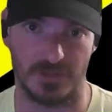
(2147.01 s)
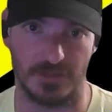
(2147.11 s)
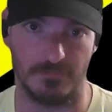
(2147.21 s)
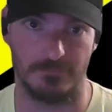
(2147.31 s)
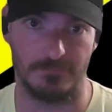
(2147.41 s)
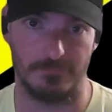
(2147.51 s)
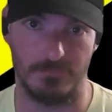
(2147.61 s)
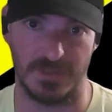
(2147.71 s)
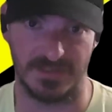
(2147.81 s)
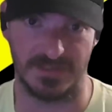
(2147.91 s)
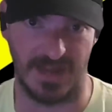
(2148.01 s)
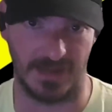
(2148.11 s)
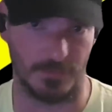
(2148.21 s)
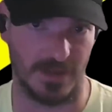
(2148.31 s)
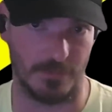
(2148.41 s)
uh, being
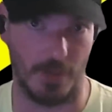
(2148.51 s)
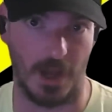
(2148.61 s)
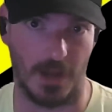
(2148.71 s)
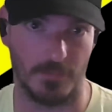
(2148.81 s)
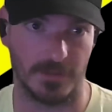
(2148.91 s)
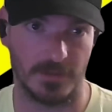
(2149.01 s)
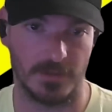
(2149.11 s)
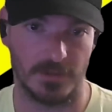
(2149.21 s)
attacked by the mob.